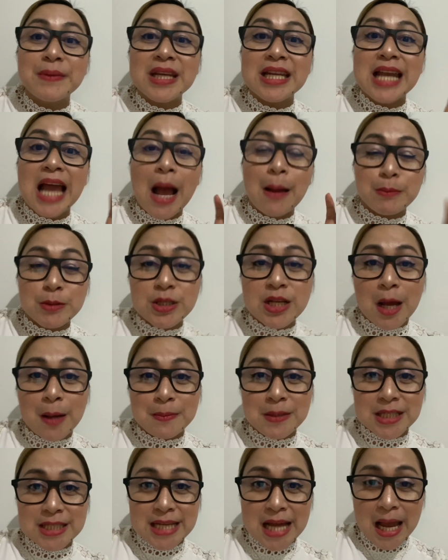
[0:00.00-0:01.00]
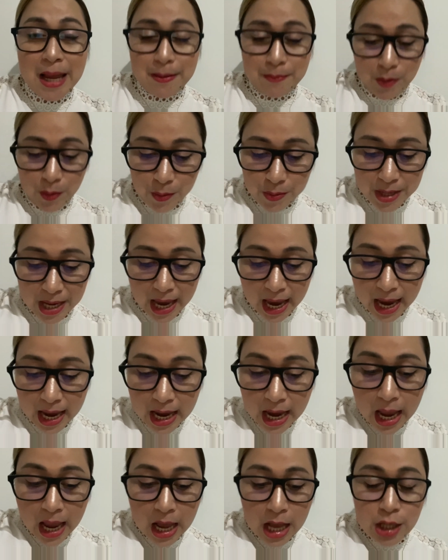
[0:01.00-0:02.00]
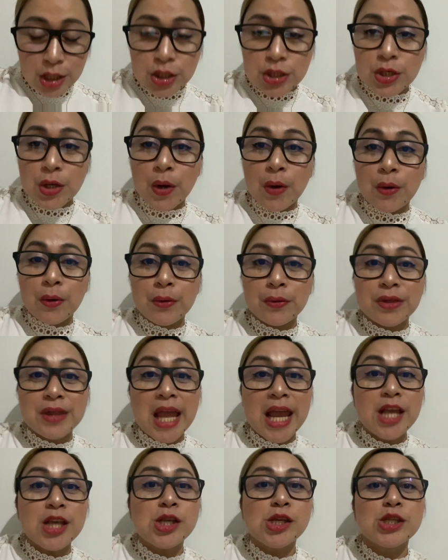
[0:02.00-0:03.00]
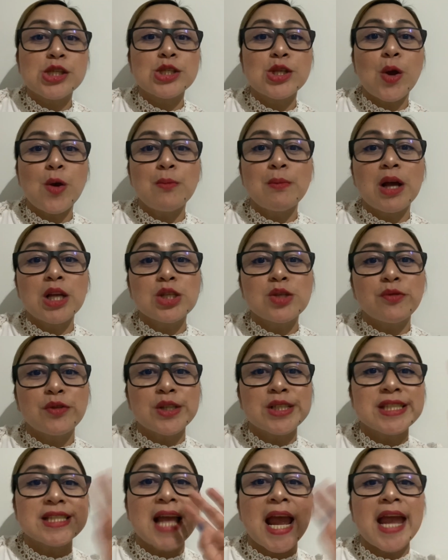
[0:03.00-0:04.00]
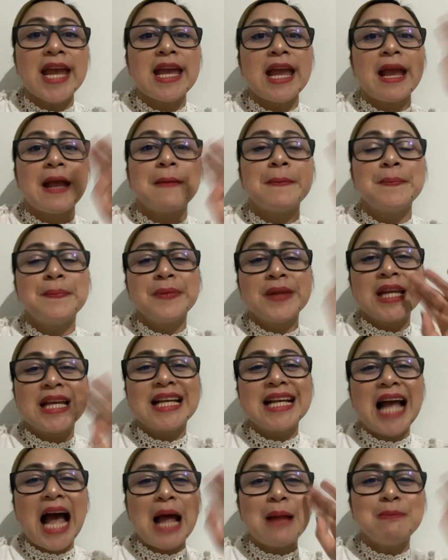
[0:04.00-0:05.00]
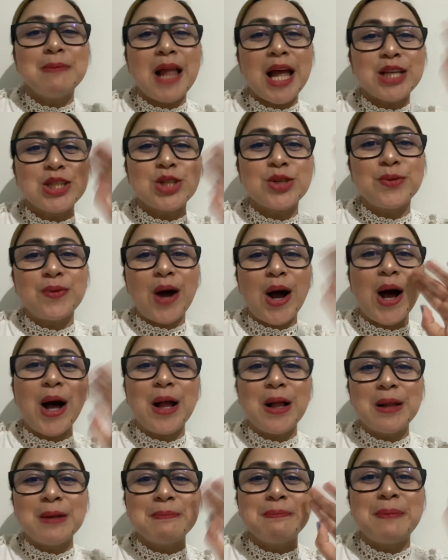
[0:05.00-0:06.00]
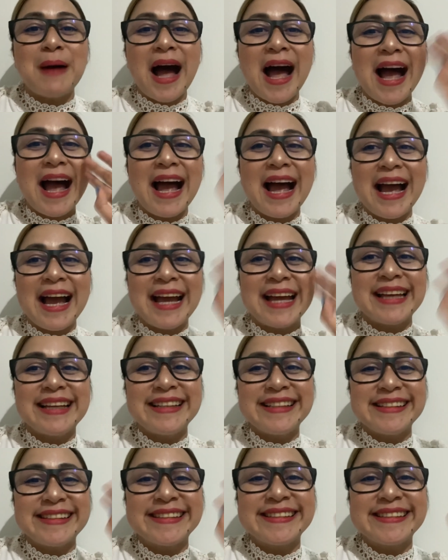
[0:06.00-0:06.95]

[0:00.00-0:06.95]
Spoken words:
in Abu Dhabi time. Okay, so thank you so much for staying. God bless you all. Bye.